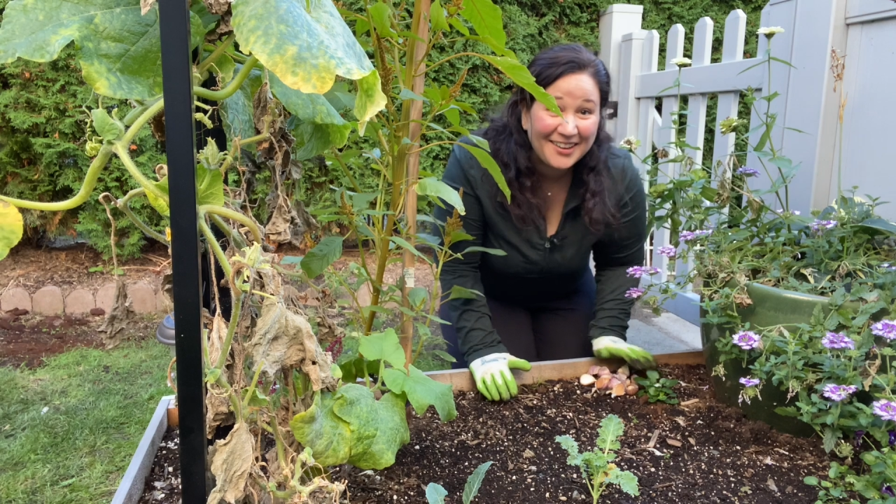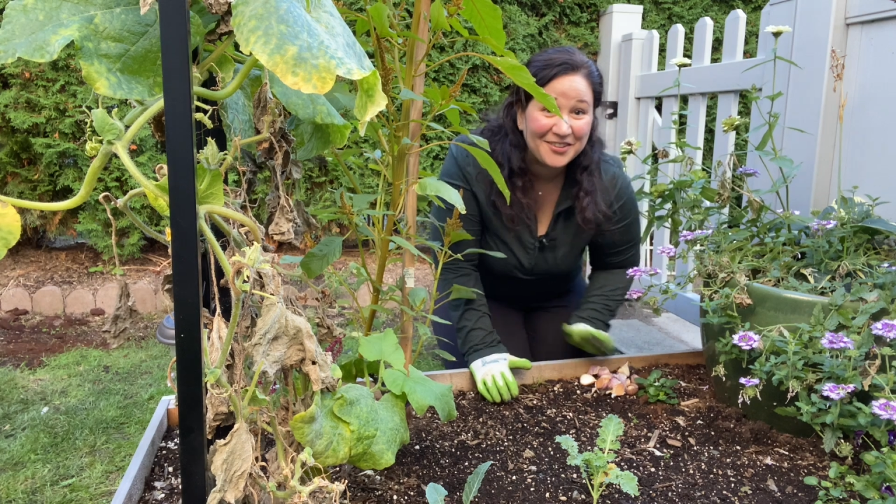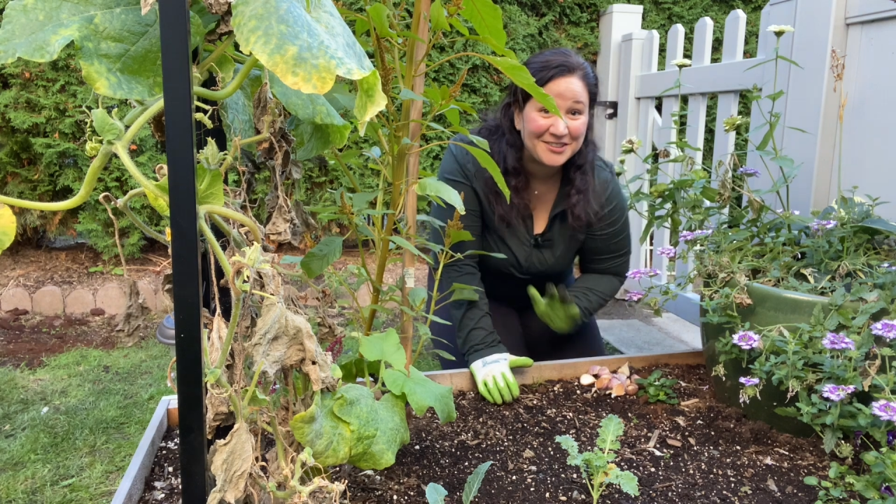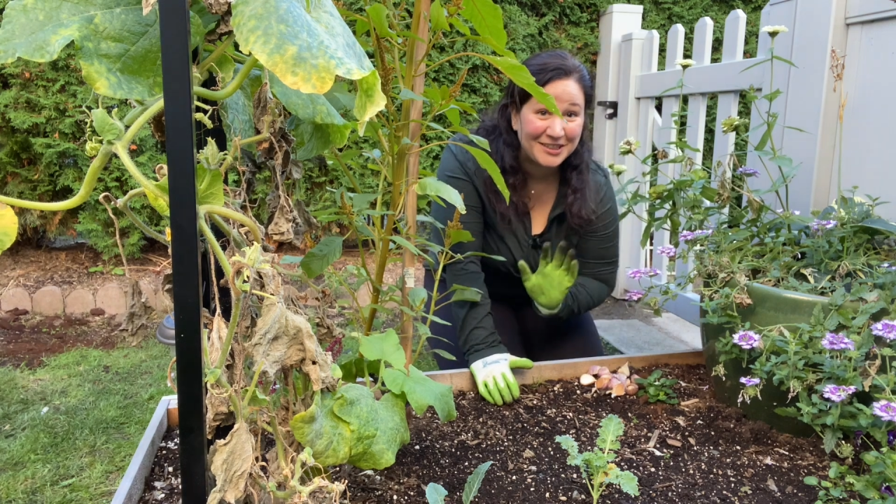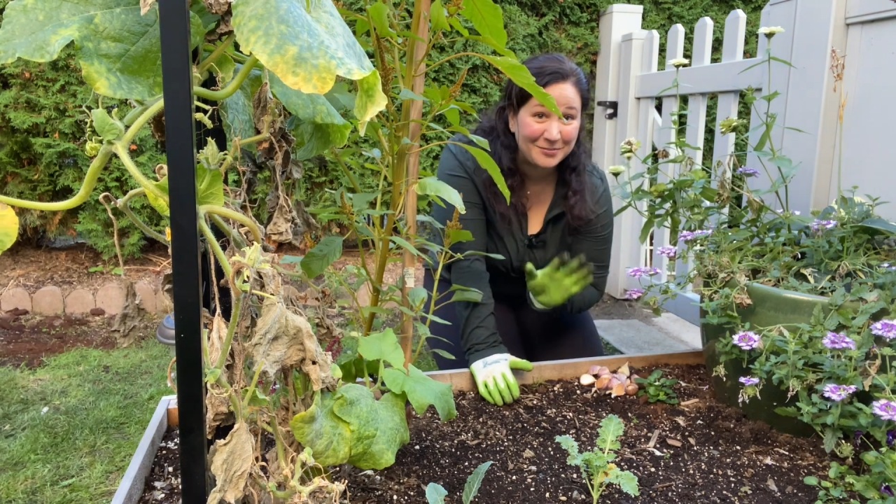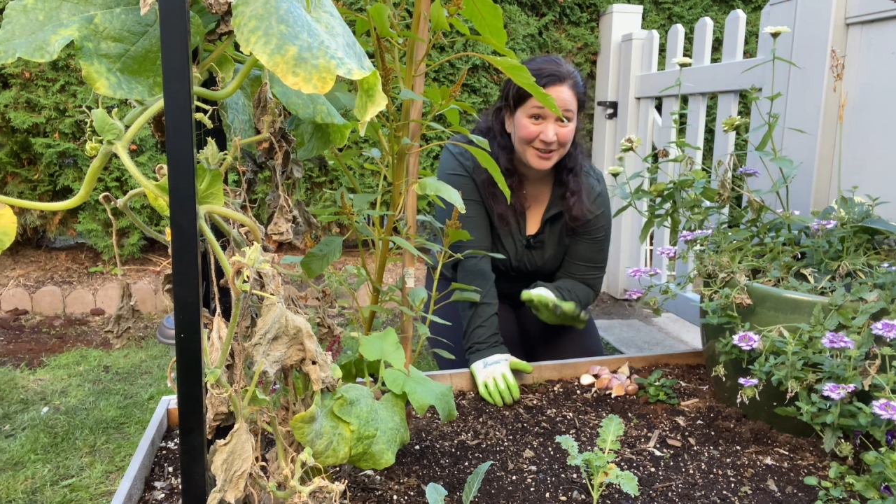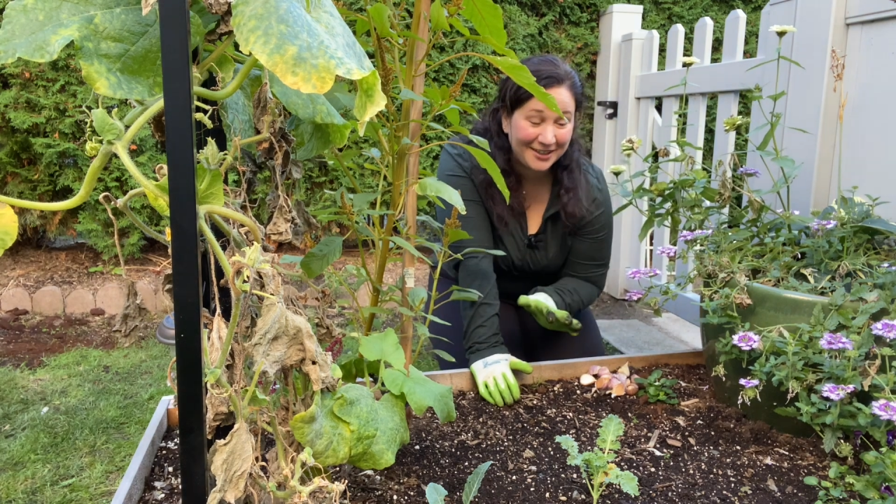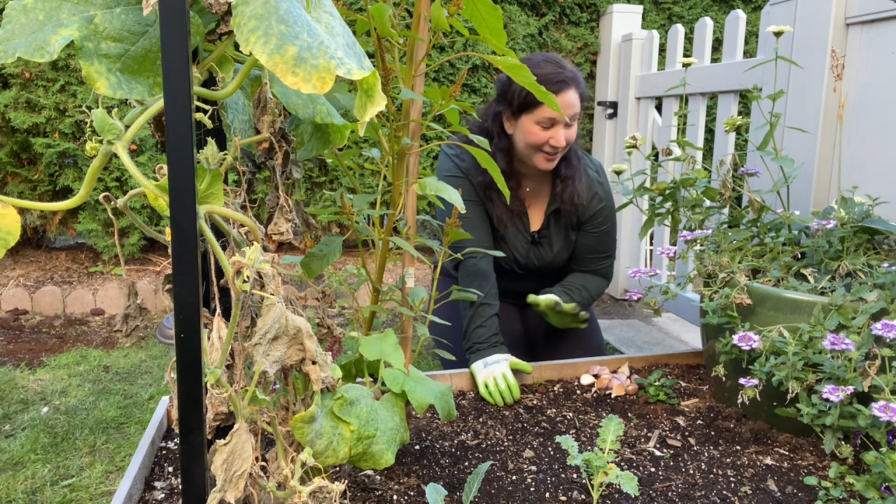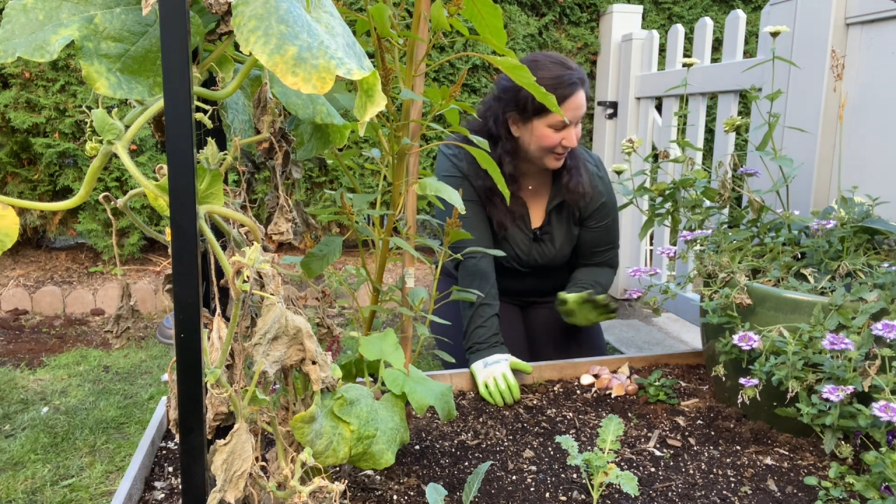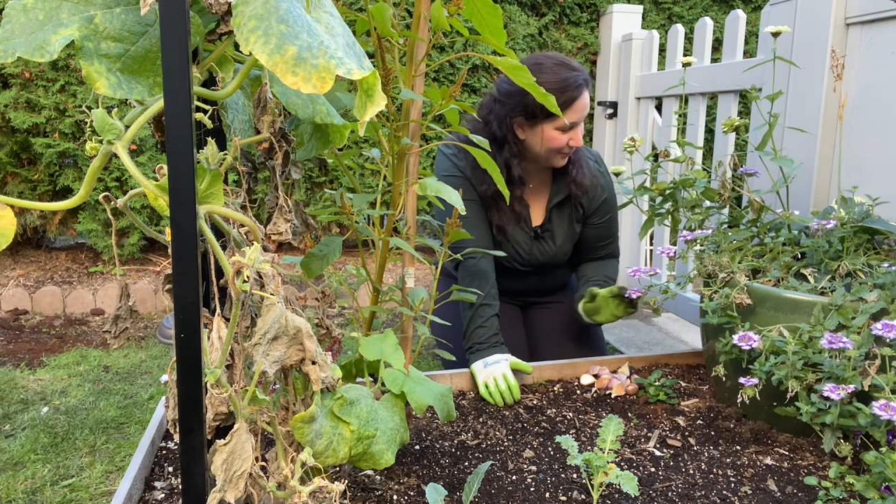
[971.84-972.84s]
other side of my
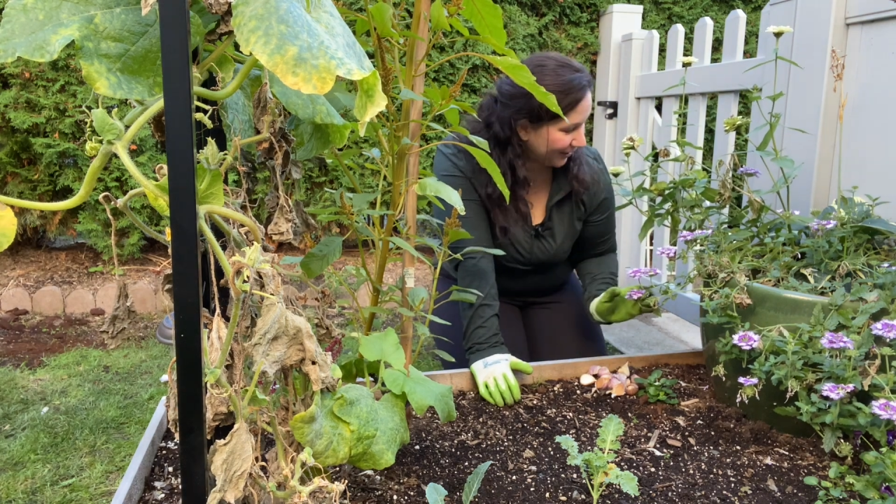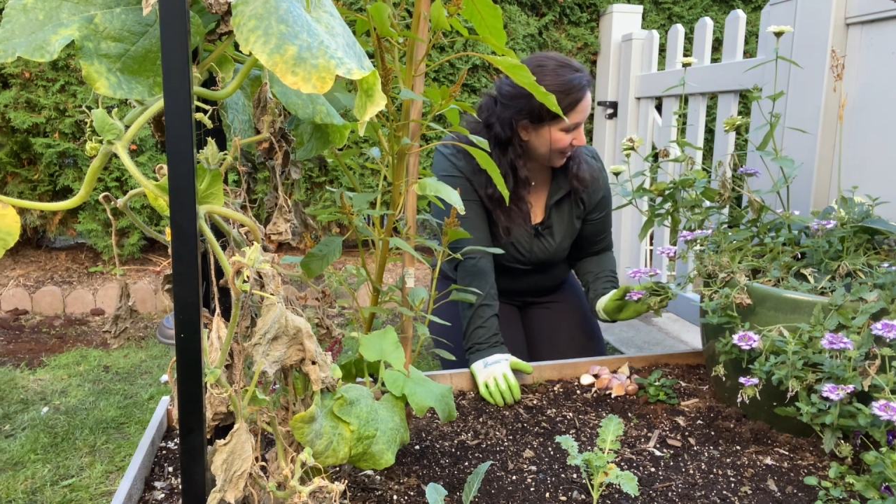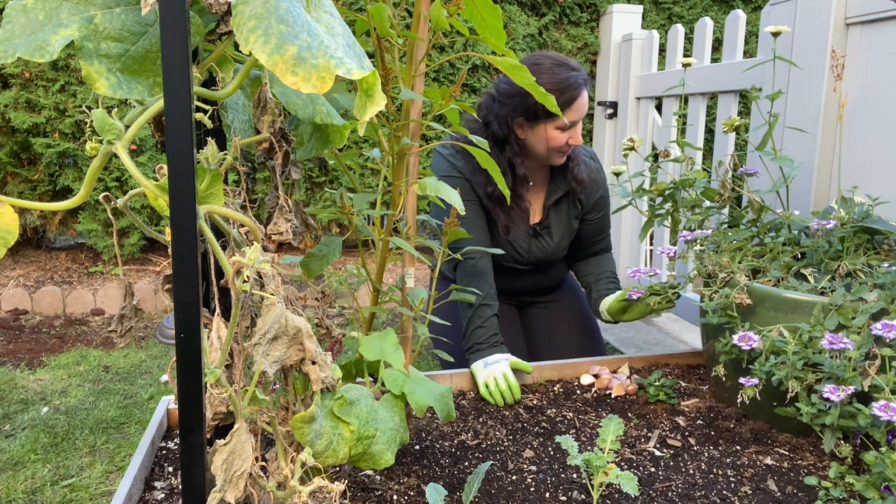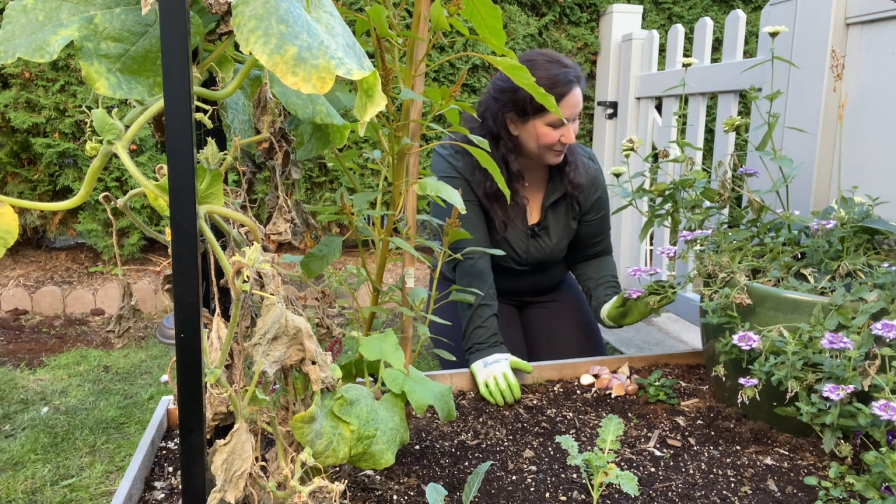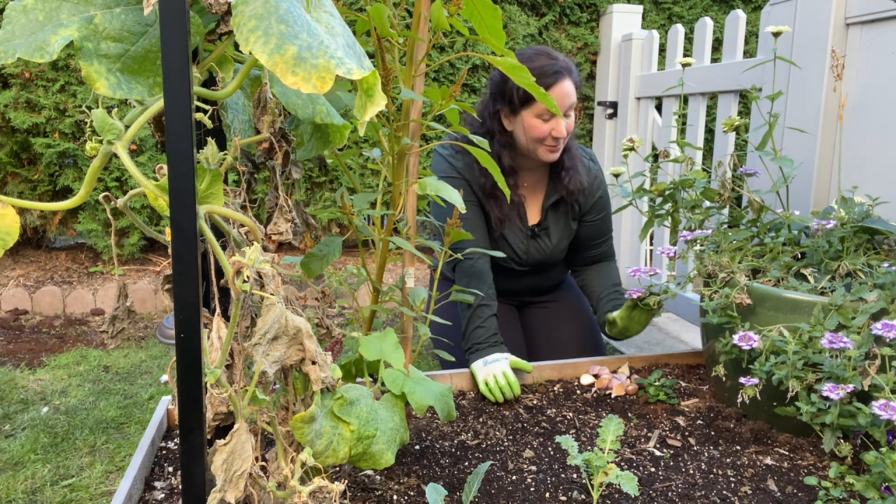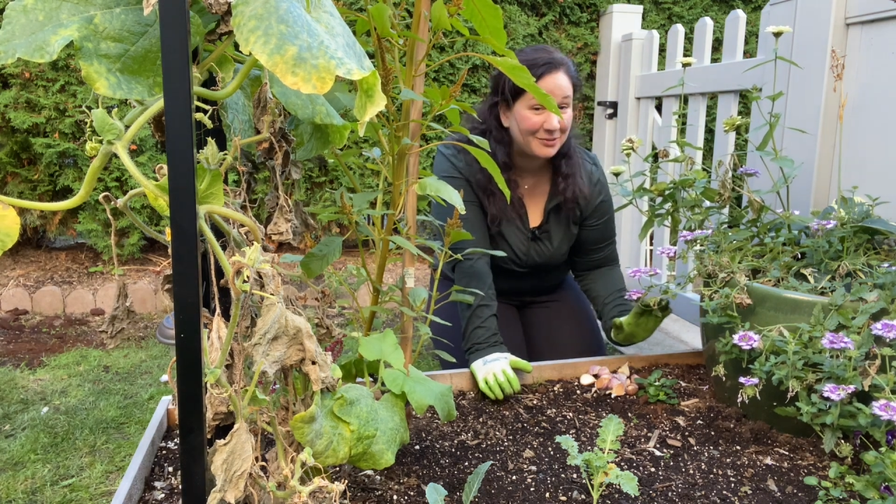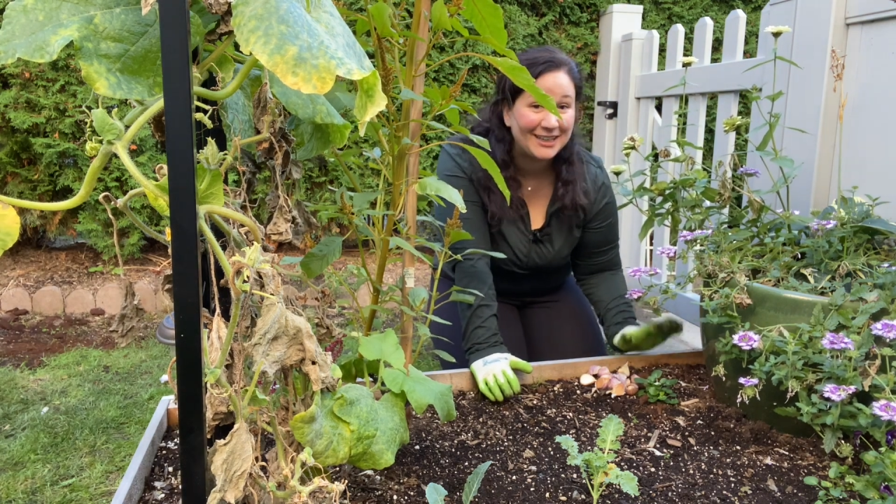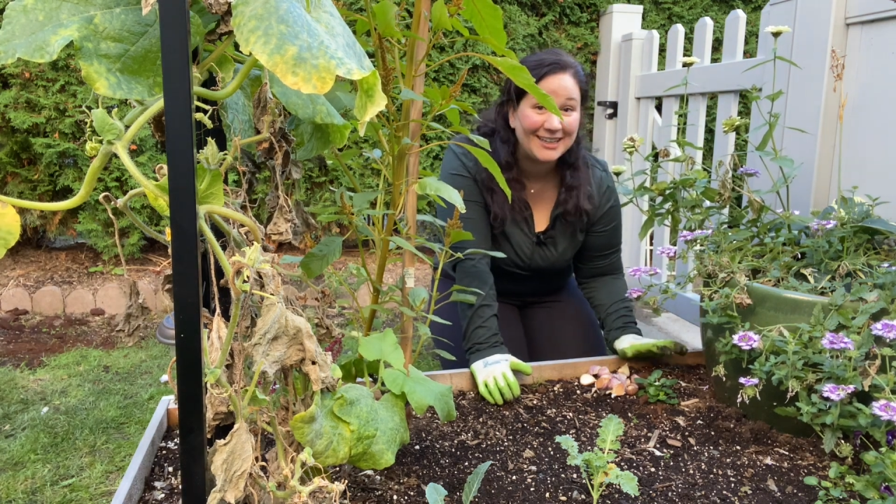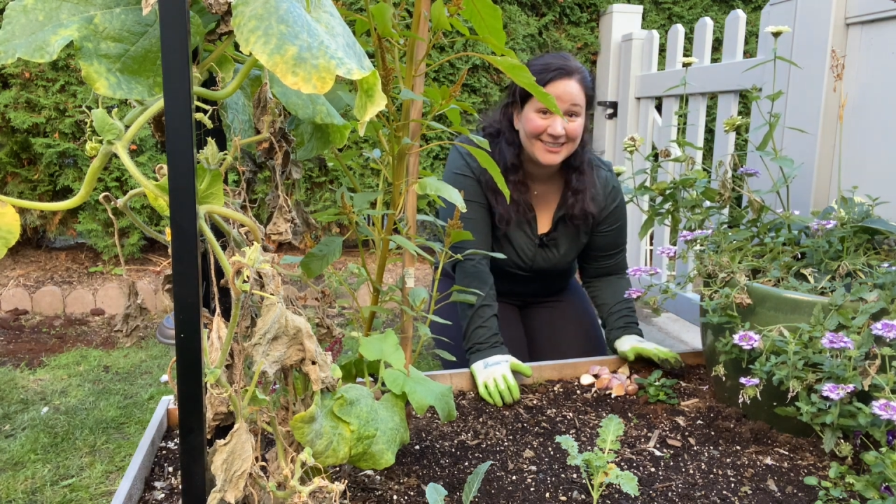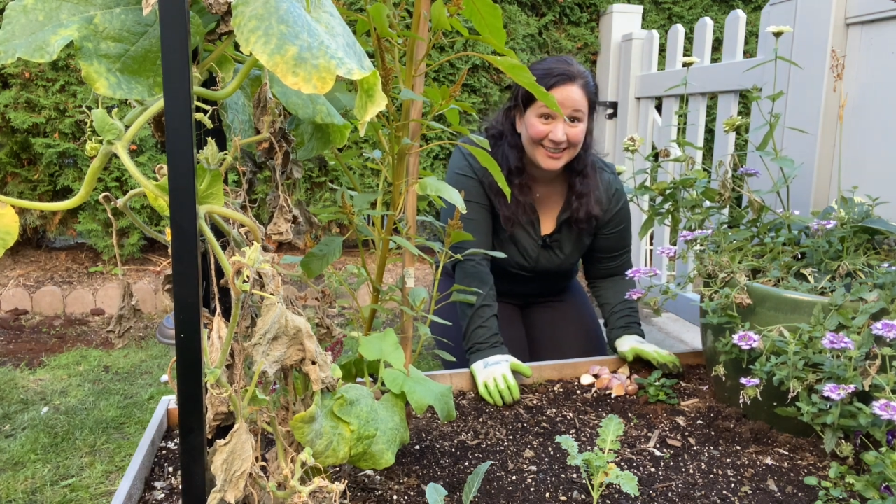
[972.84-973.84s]
garden where I'm going to be
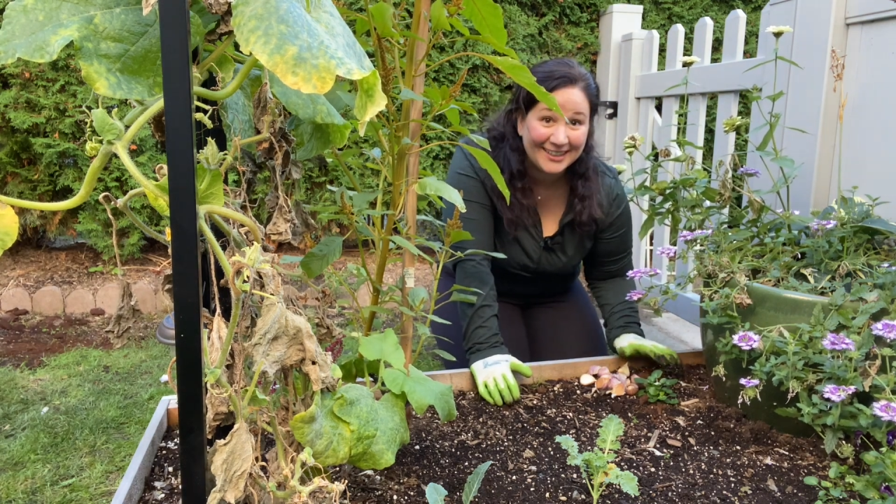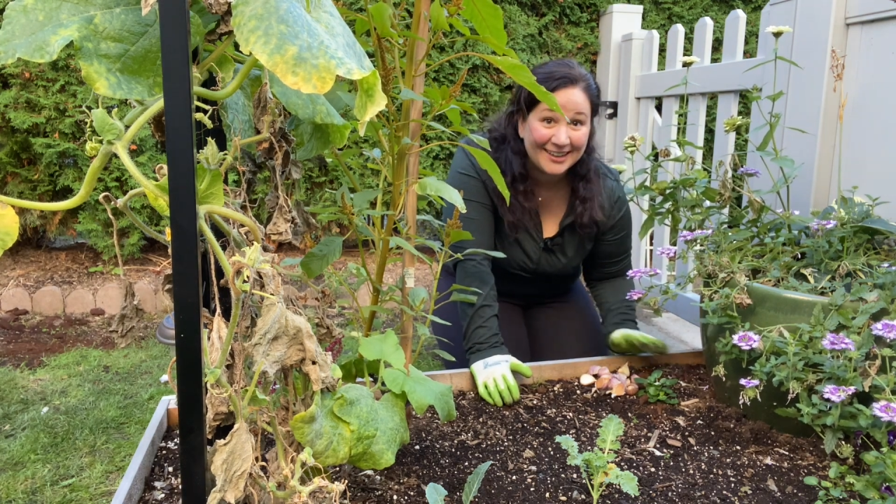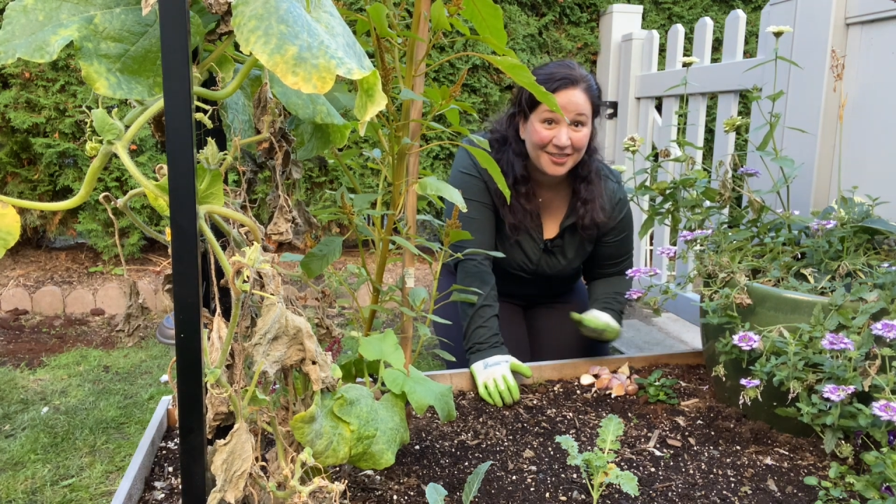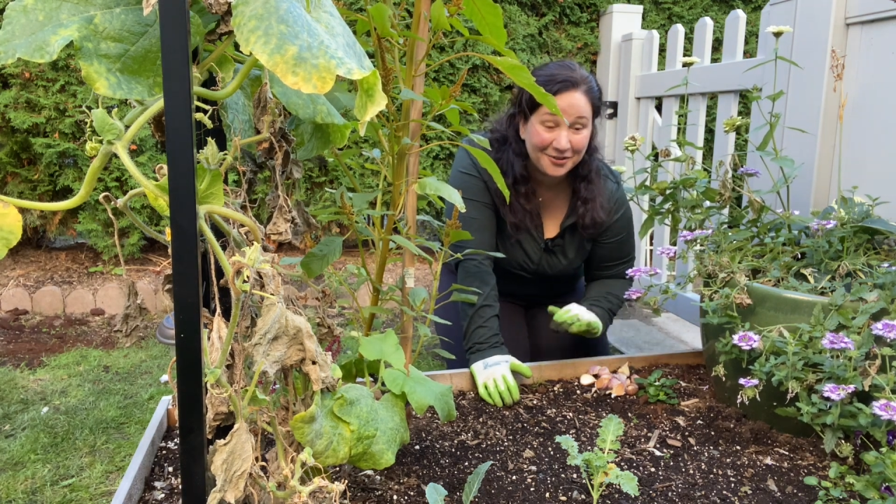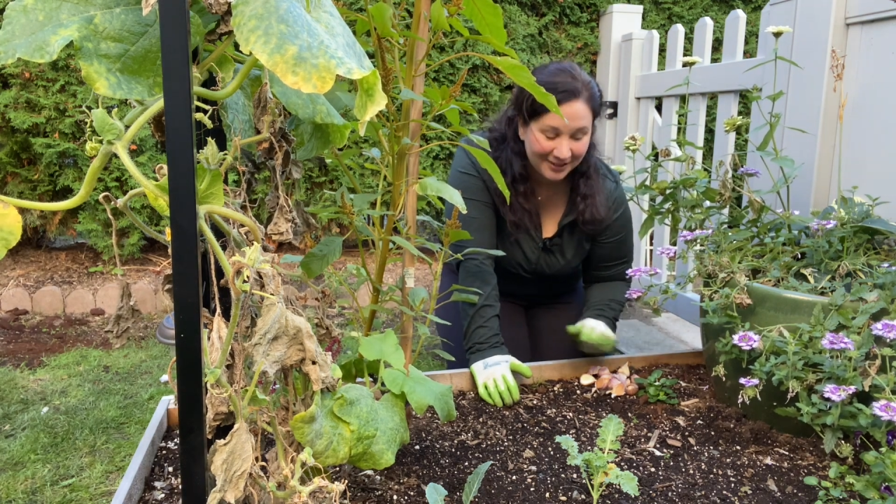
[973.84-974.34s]
planting the